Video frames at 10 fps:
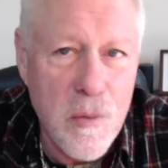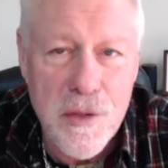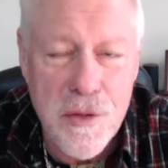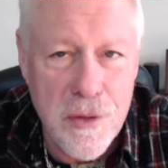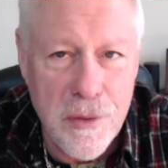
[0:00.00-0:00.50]
what
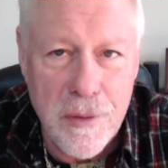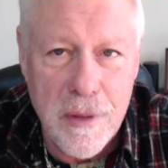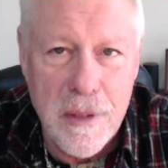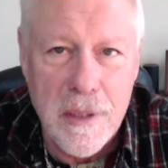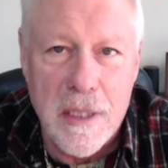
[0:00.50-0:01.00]
you do,
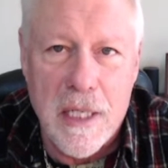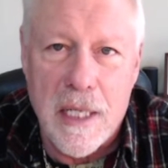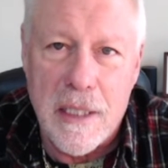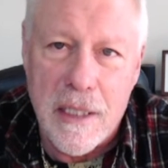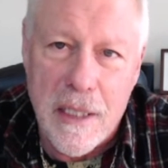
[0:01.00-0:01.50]

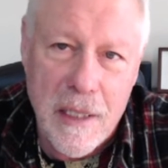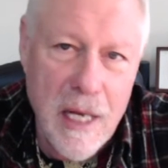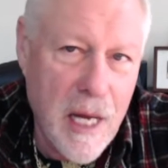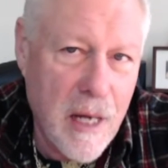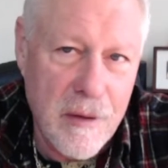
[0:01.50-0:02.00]
and then
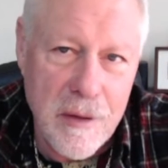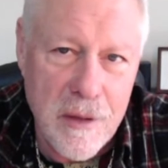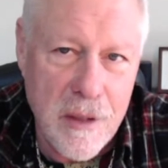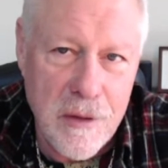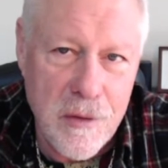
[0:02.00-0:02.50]
how you're
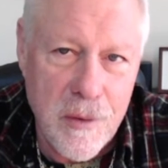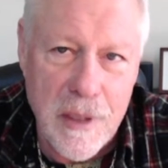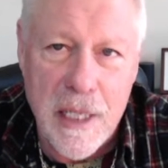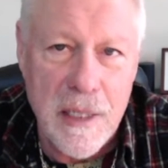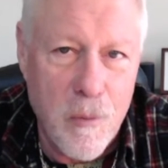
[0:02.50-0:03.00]
going to do it,
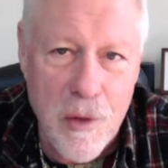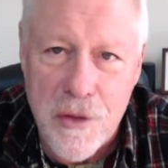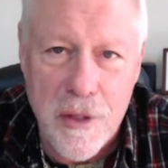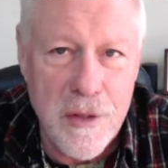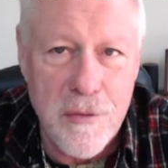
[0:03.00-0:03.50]
and then what you're
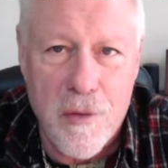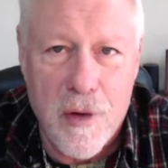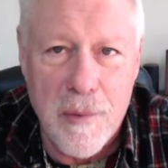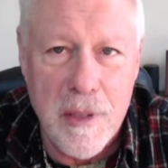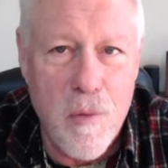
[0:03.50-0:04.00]
going to do for
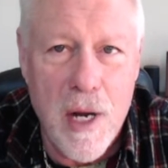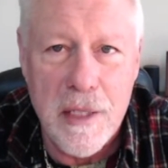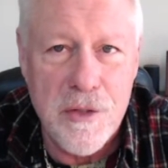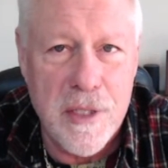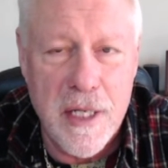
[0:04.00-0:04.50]
them, and why
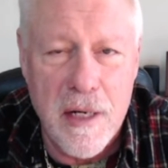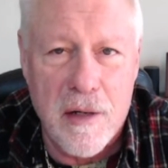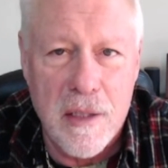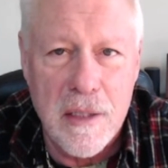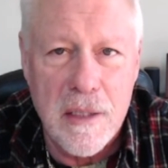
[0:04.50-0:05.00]
that you care.
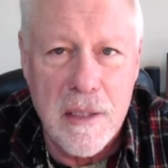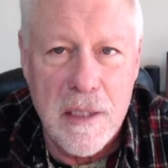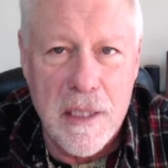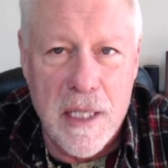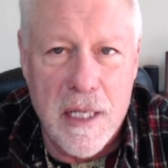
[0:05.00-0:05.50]

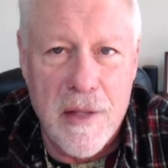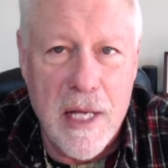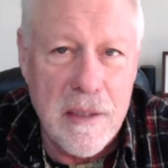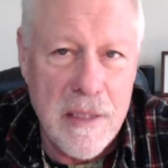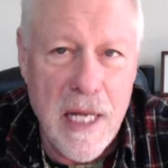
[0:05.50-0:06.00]

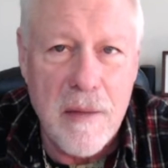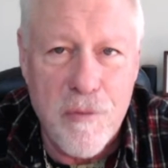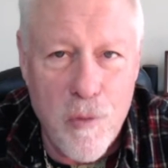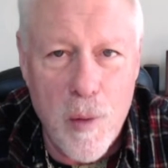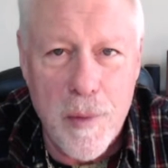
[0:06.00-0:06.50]
And that
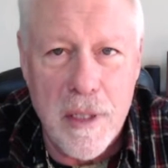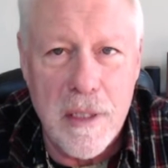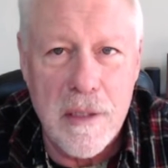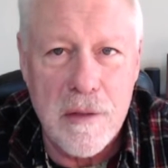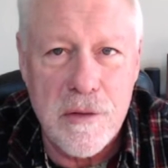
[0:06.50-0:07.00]
formula
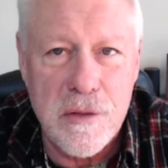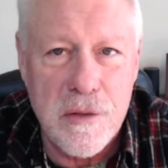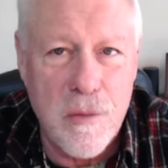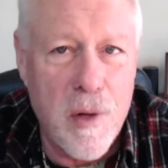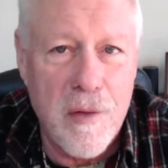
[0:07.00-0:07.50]
is
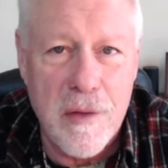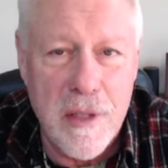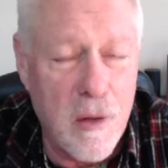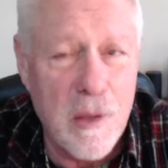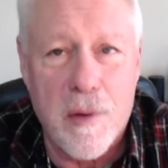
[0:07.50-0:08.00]
the
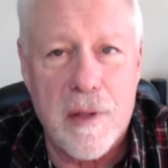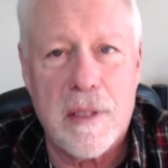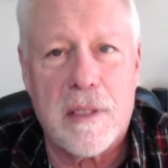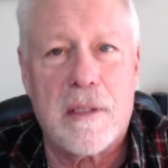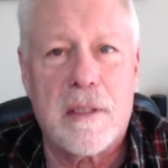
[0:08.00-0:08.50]
only one
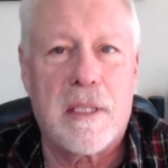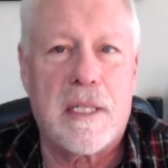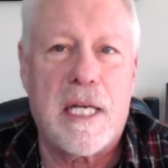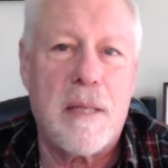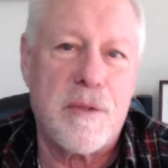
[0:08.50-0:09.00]
that
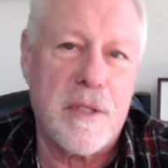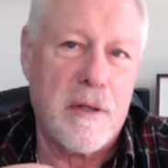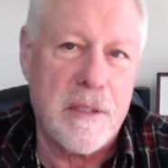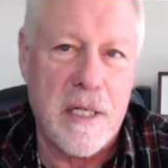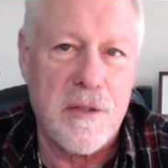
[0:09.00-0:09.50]
keeps their
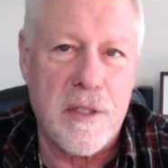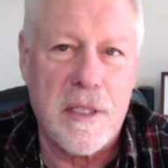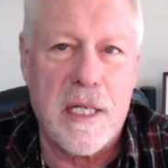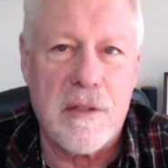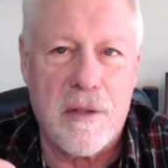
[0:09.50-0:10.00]
attention,
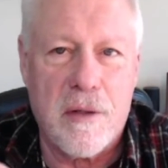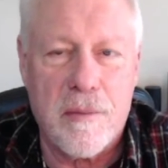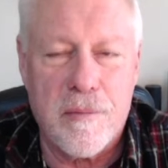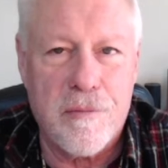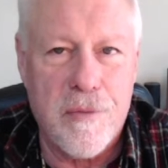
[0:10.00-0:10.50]
gets their
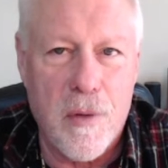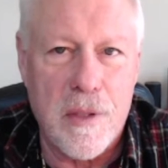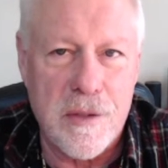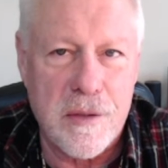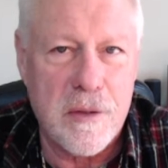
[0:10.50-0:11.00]

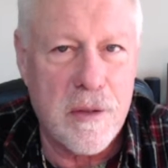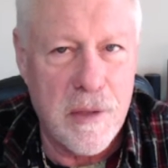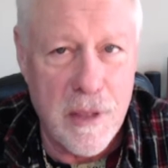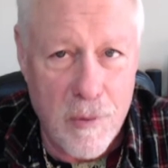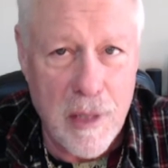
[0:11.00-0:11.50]
focus
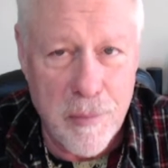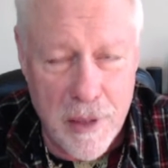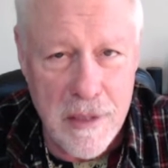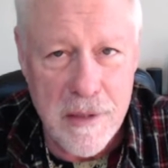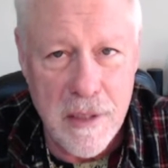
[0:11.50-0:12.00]
in the right
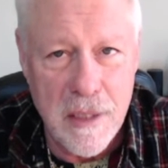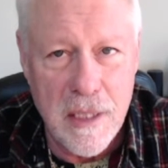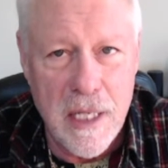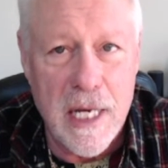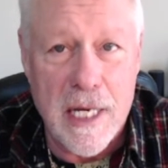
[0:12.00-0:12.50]
place,
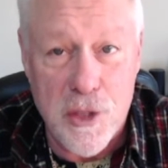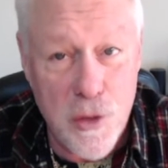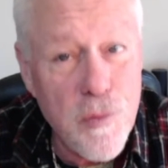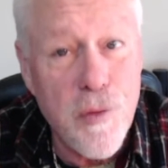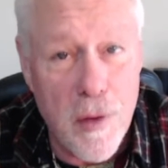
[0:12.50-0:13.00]
and gets you
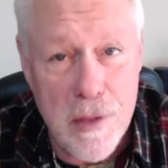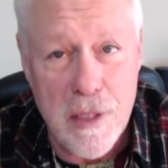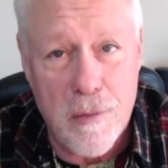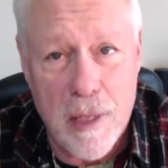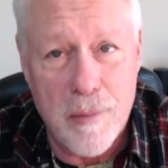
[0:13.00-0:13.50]
focused in
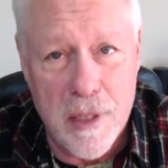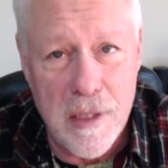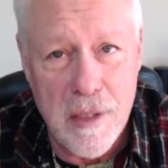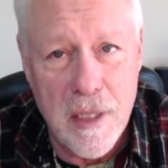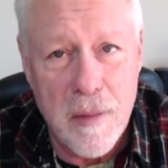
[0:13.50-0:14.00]
the right place.
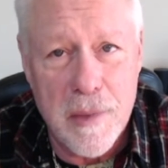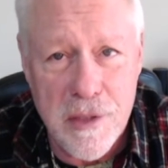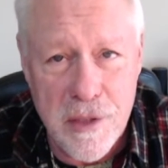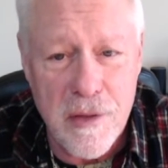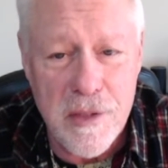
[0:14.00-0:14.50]
Because
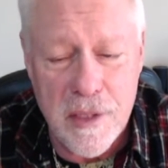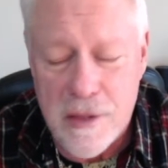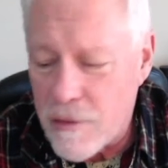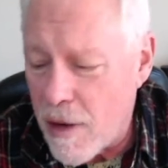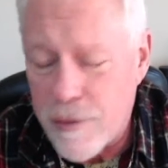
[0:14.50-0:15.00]
seriously,
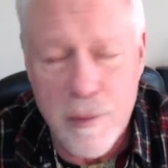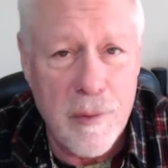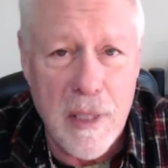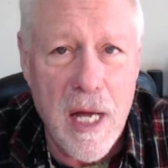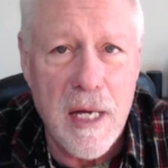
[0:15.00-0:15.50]
so often we
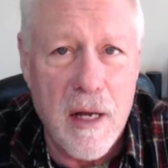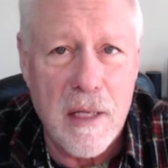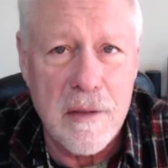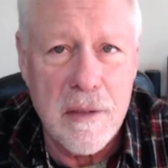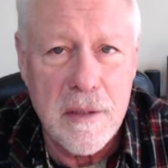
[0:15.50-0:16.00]
rely on
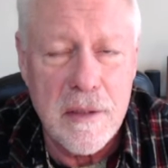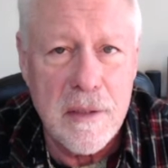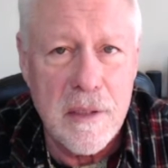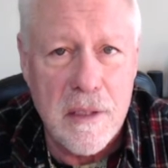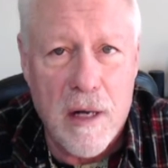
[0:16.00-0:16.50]

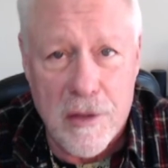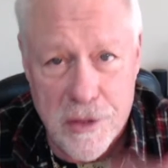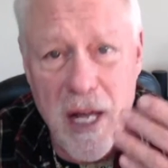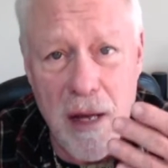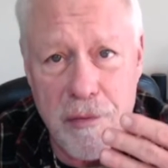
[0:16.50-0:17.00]
our
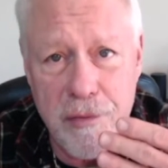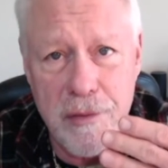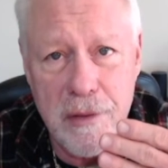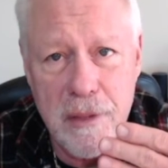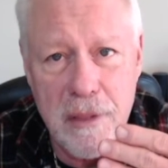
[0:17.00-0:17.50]
stuff.
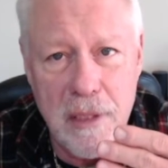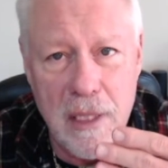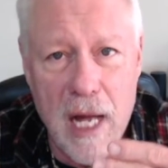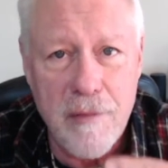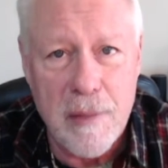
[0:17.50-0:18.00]

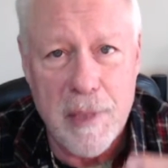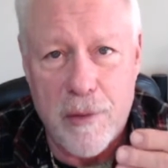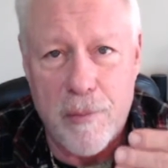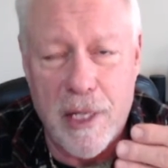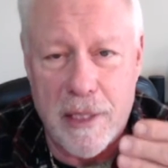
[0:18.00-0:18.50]
I've got
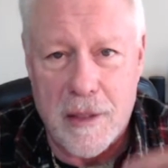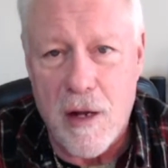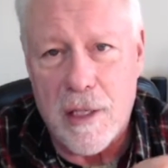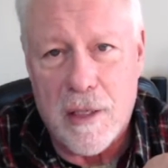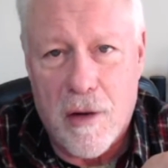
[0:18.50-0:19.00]
my
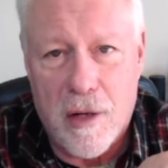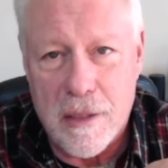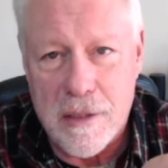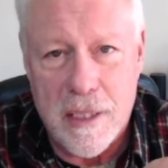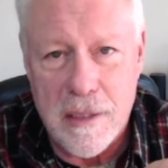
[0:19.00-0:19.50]
calling card. It
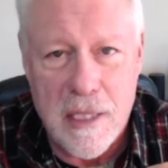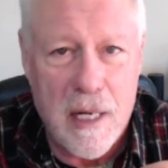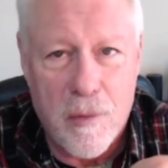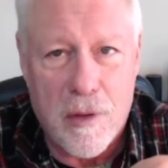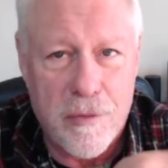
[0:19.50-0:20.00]
says I
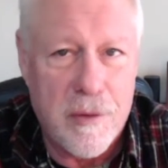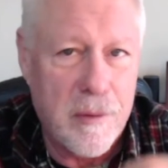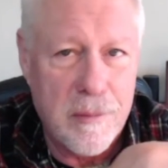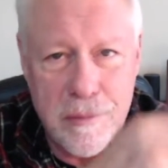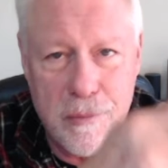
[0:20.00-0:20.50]
work
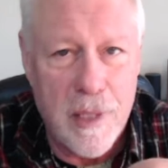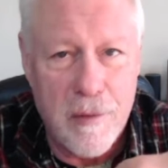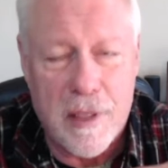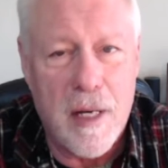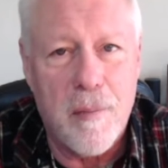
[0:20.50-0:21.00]
for whatever
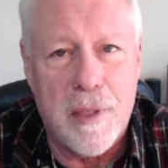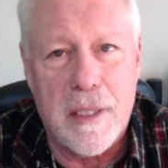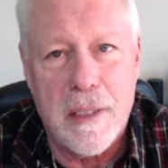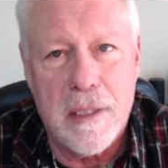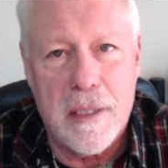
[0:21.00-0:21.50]
company,
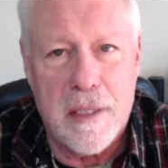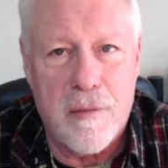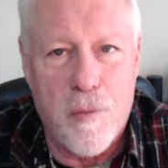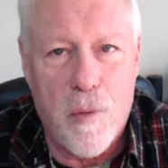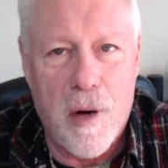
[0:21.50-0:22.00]

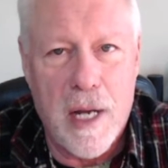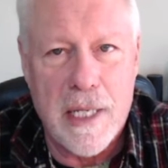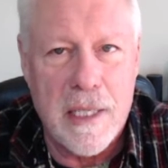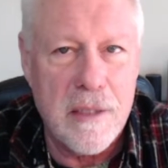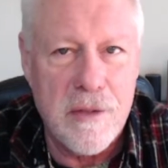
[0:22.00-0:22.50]
therefore I
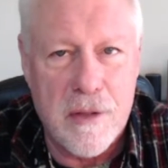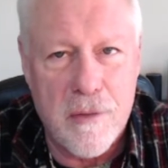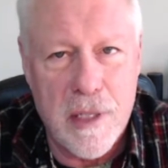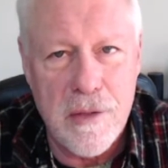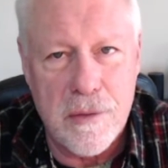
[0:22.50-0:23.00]
get instant
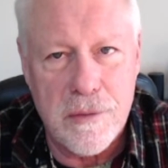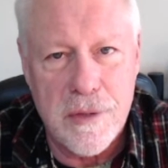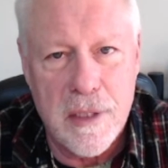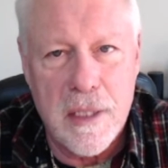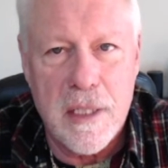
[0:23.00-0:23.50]
credentials.
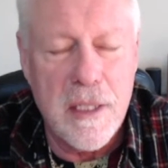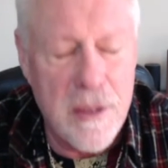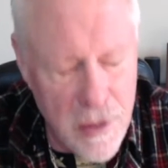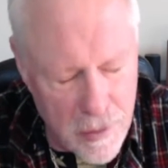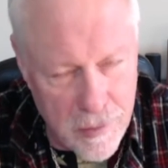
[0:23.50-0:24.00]
You
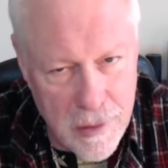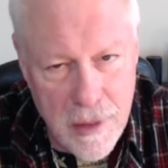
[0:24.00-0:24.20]
don't.